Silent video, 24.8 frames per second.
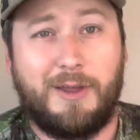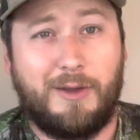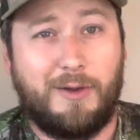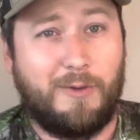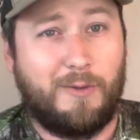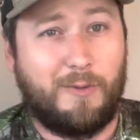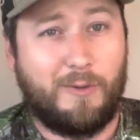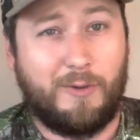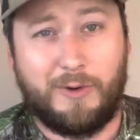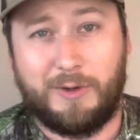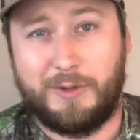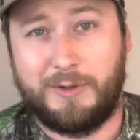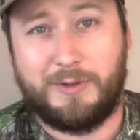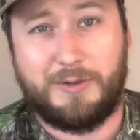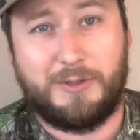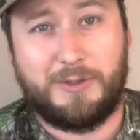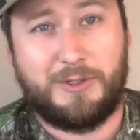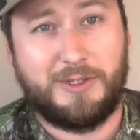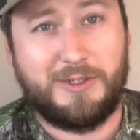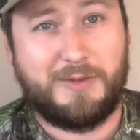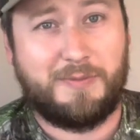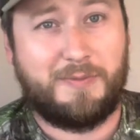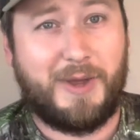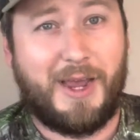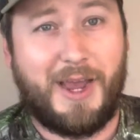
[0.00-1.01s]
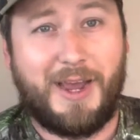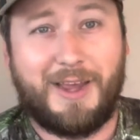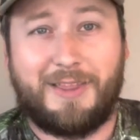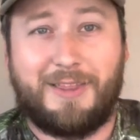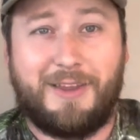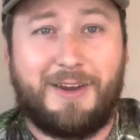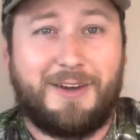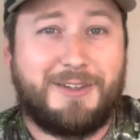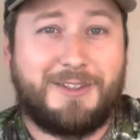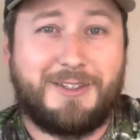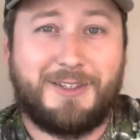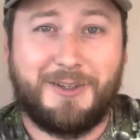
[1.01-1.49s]
were just back
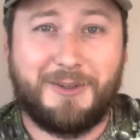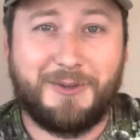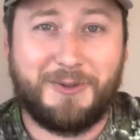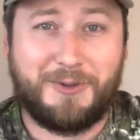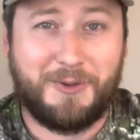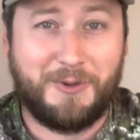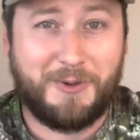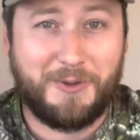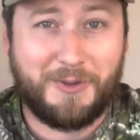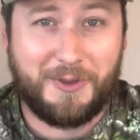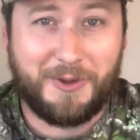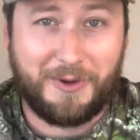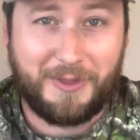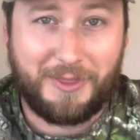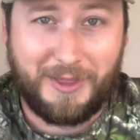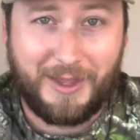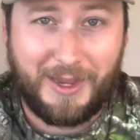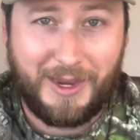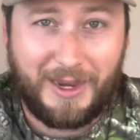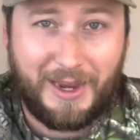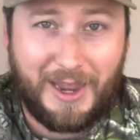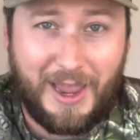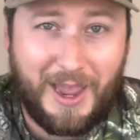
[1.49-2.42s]
there still doing their thing,